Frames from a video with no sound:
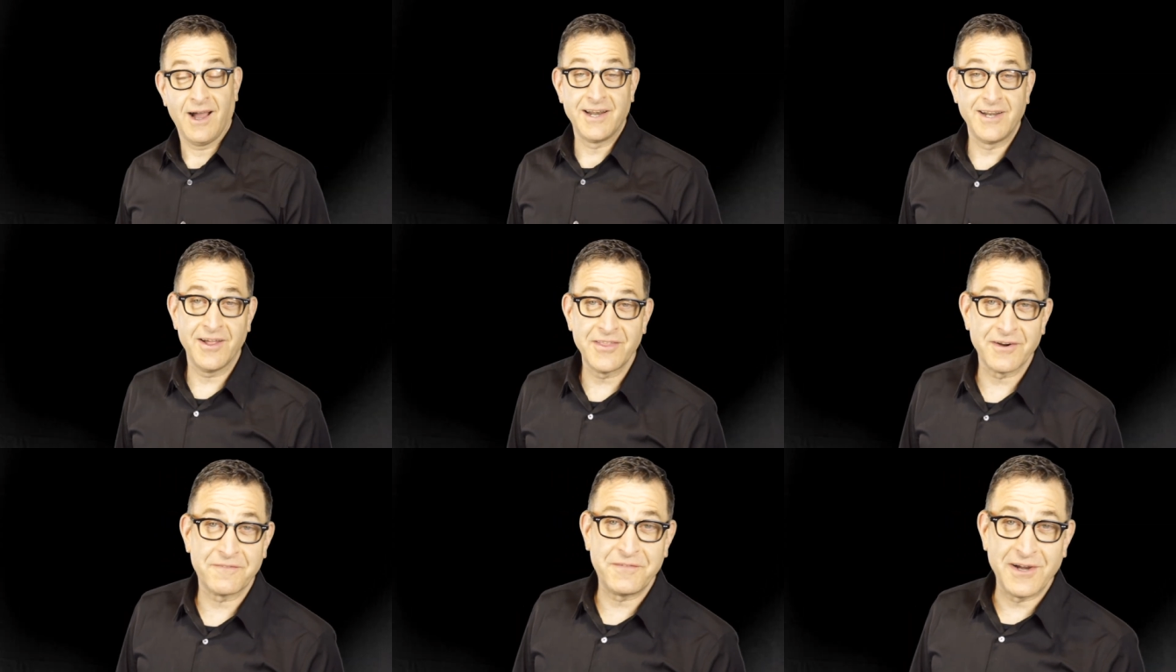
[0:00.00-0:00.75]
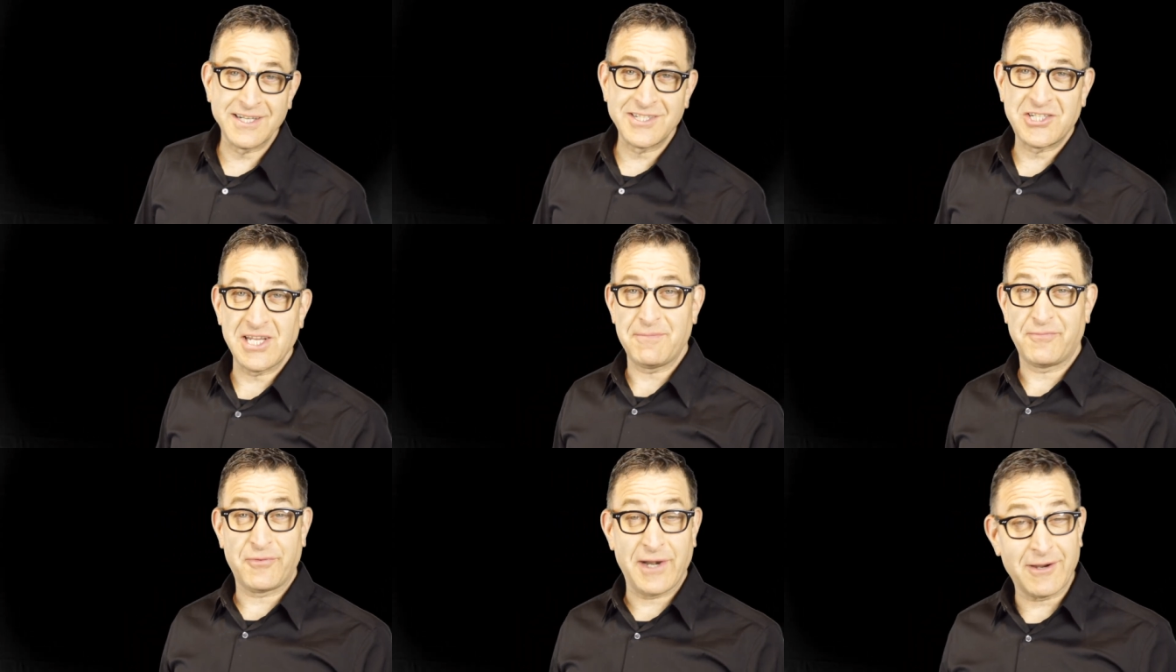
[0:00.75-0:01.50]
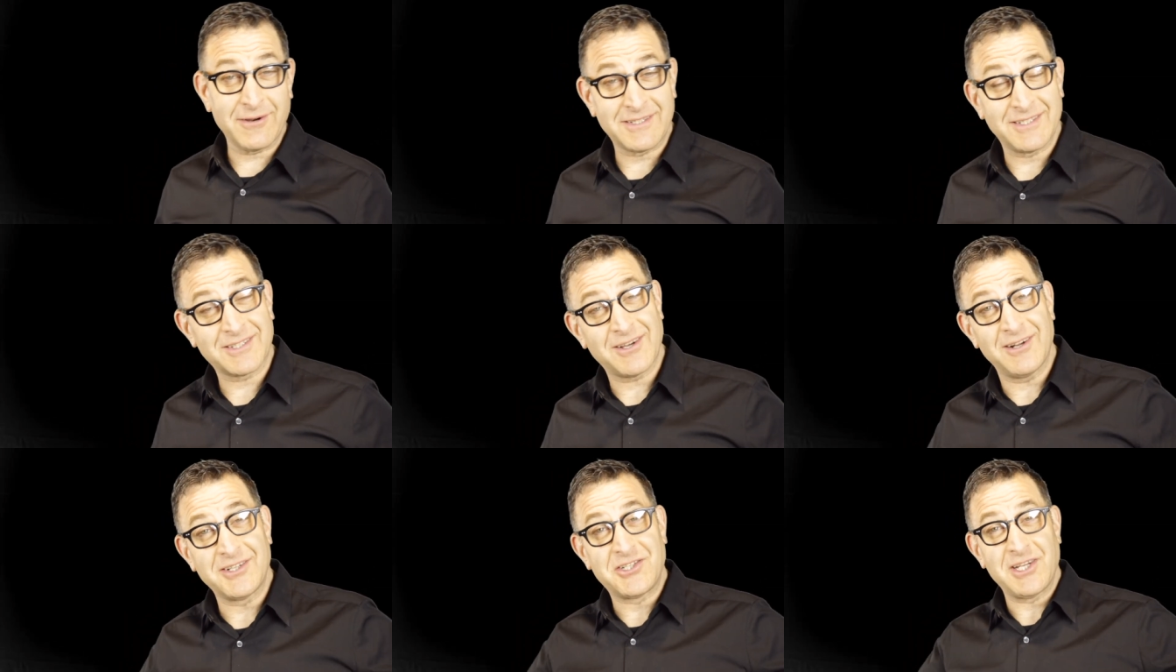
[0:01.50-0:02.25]
Another fun, cheap fragrance is
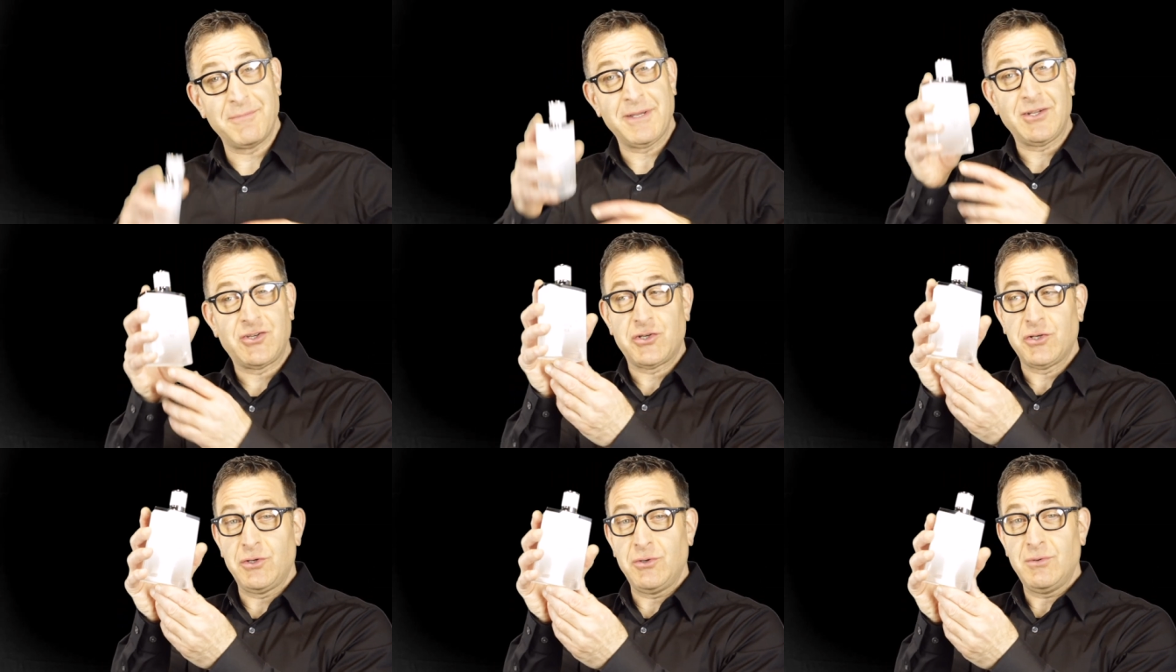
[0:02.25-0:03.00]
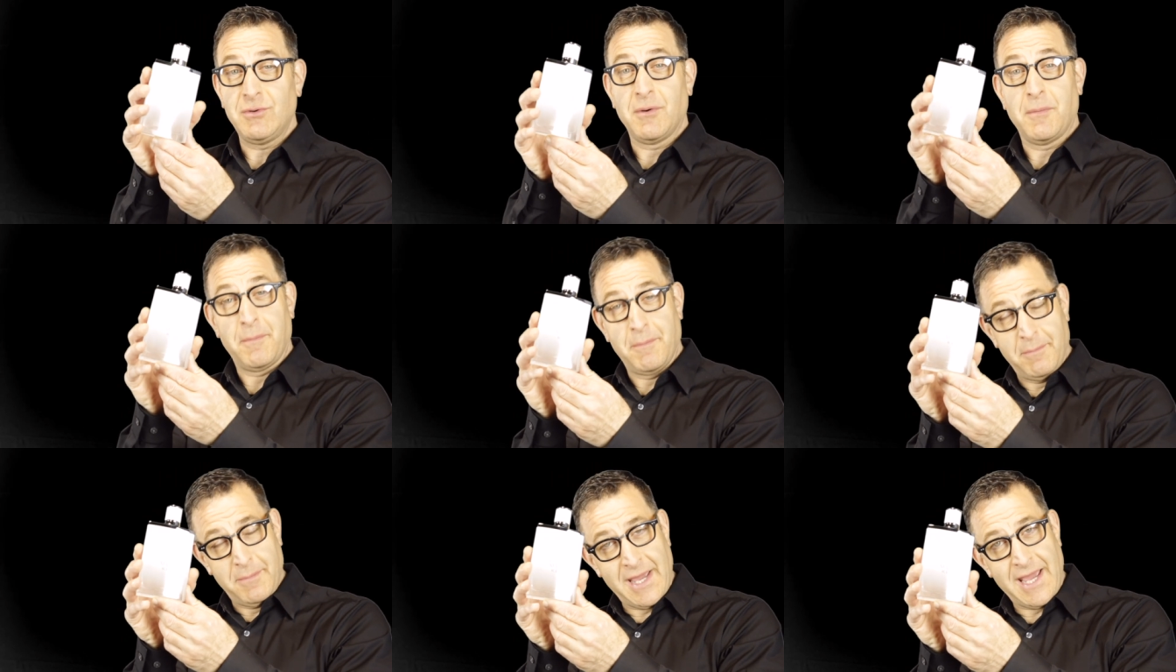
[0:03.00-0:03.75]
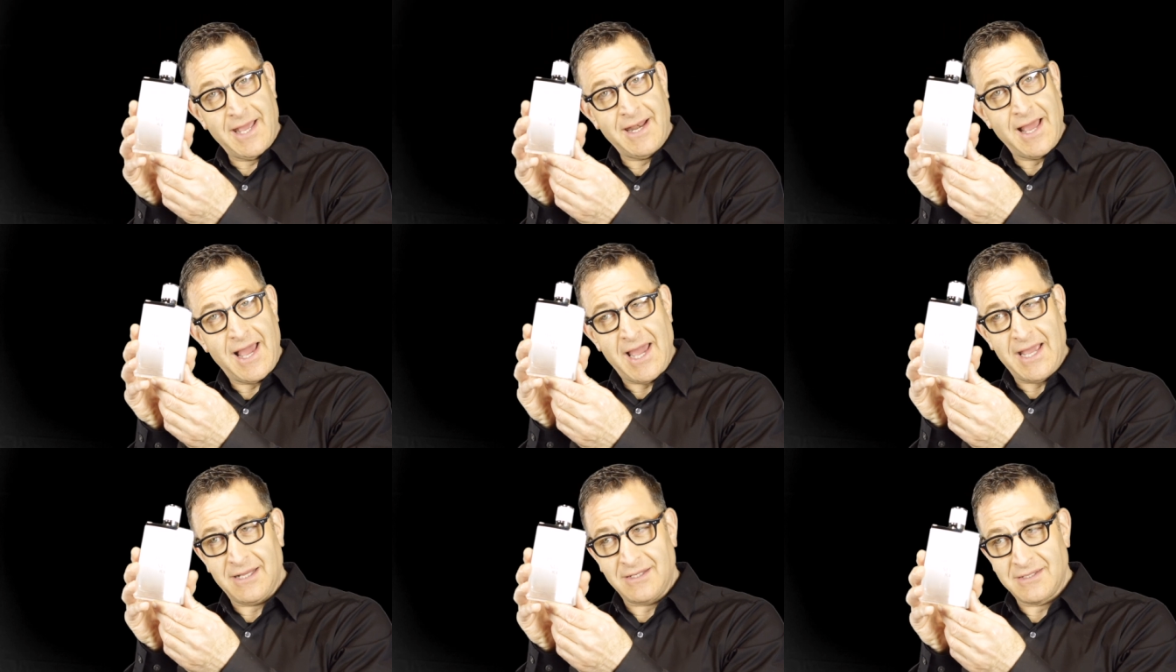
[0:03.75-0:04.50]
called Jimmy Choo Man
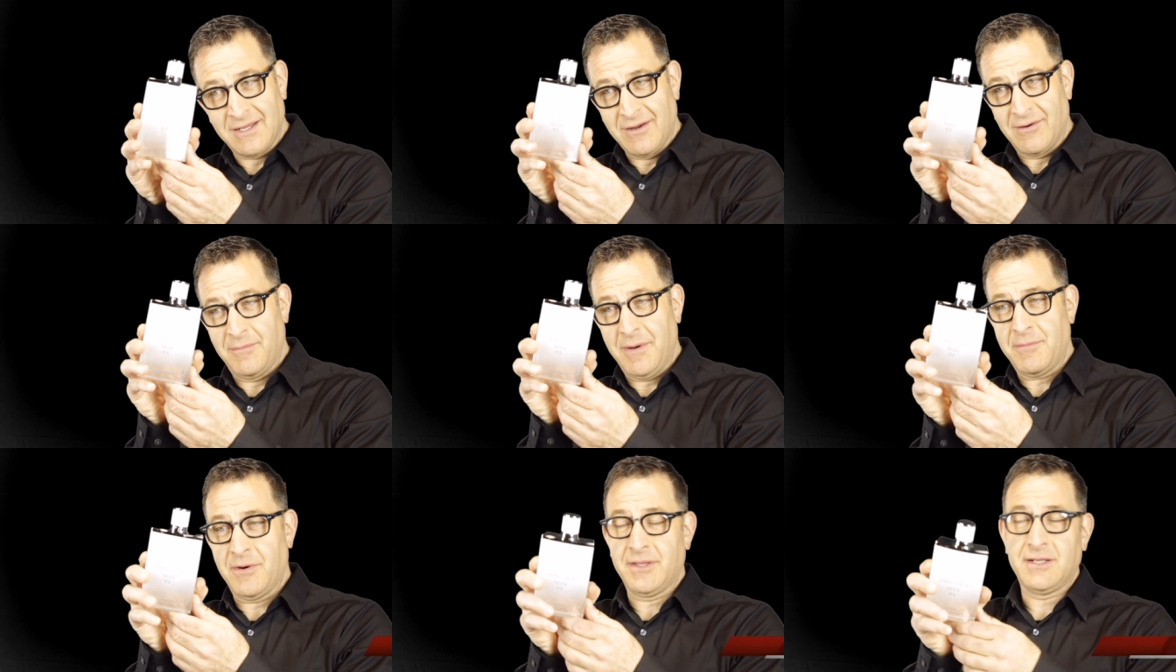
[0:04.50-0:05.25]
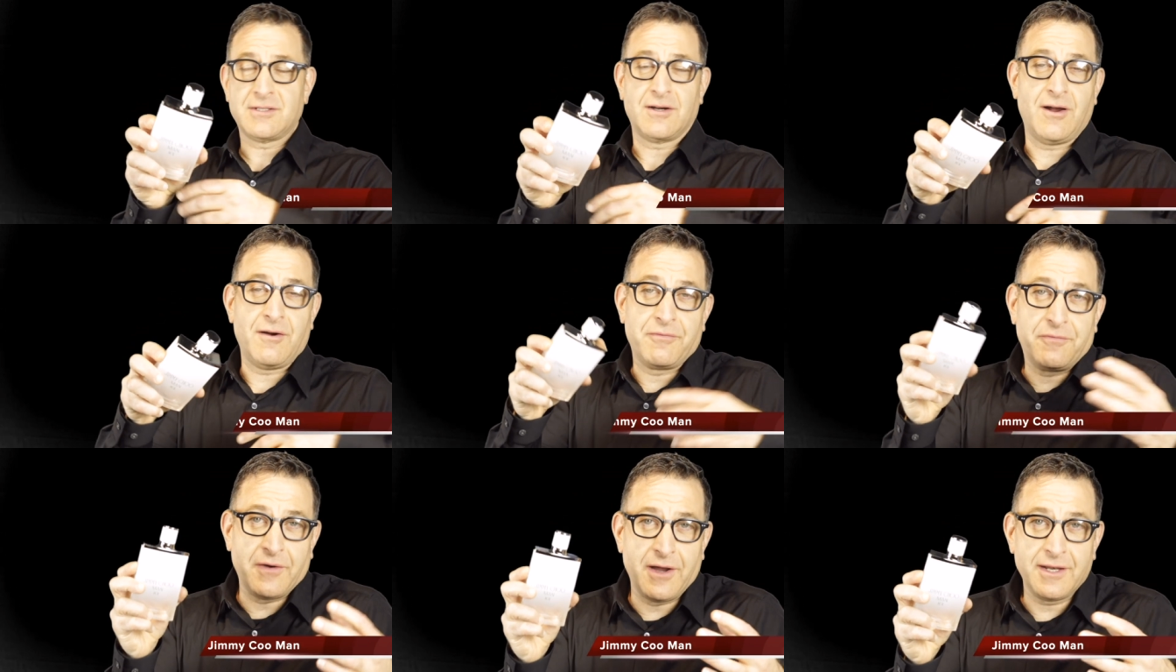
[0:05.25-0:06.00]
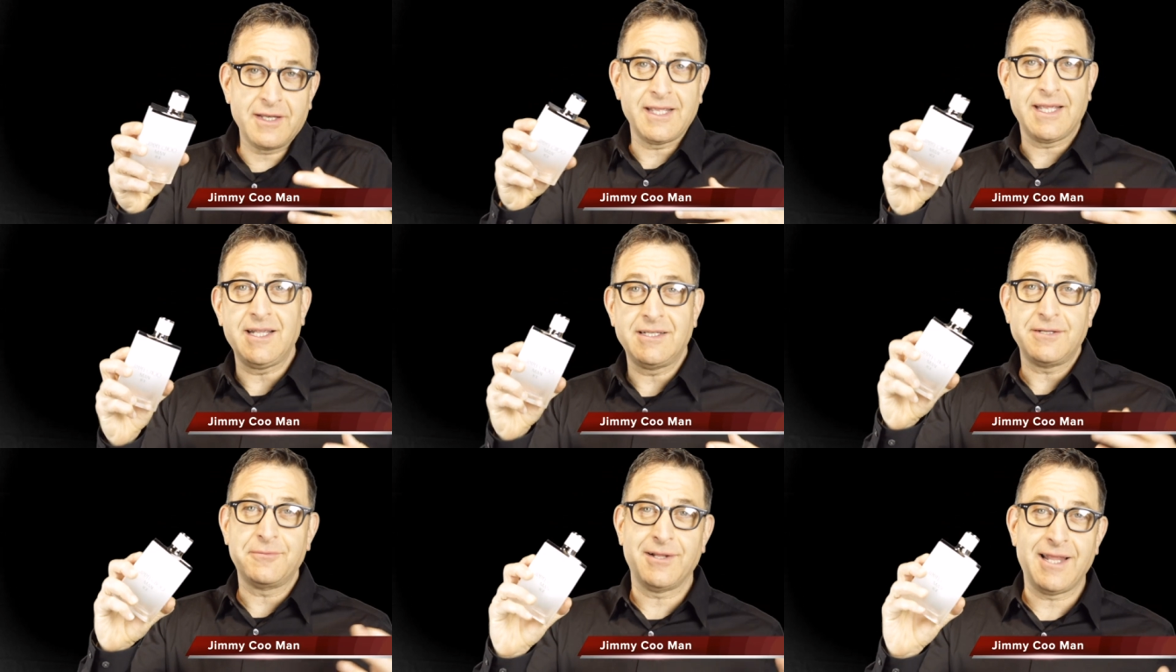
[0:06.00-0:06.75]
Ice. Remember, these are all fun,
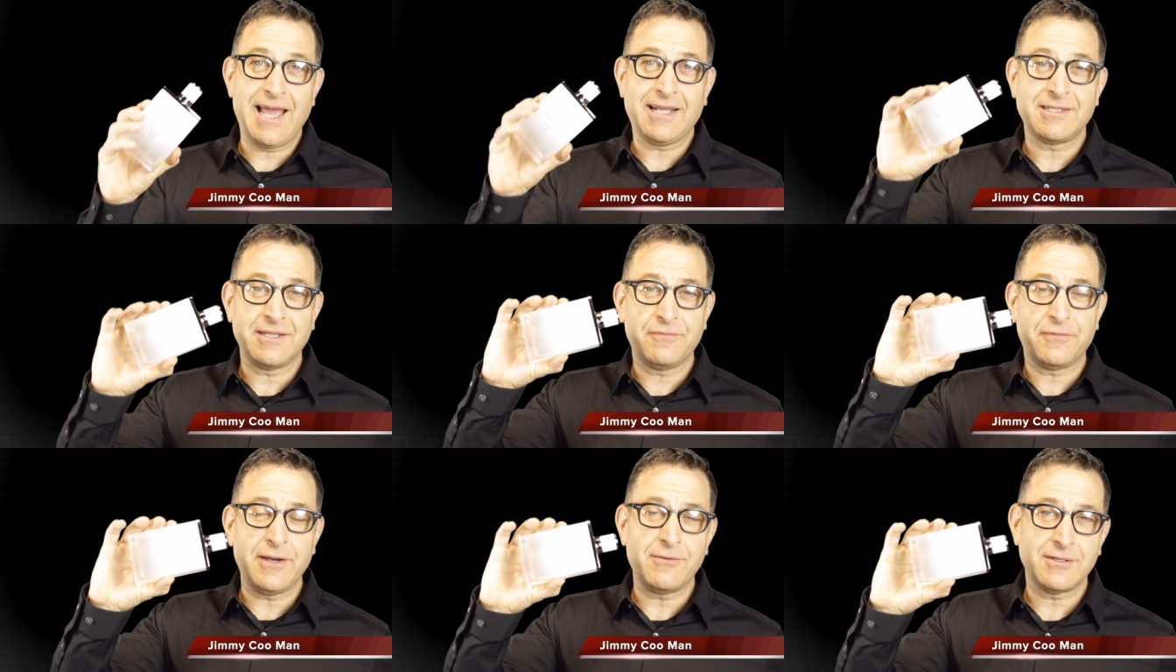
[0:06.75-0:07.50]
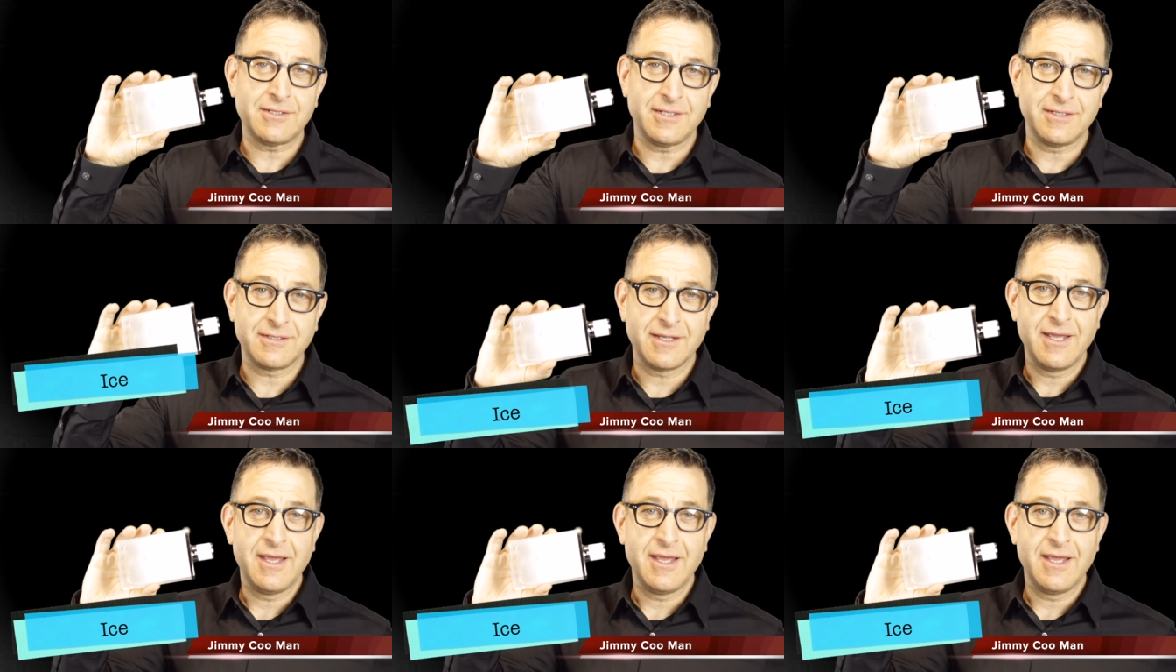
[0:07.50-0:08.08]
easy, relaxing fragrances.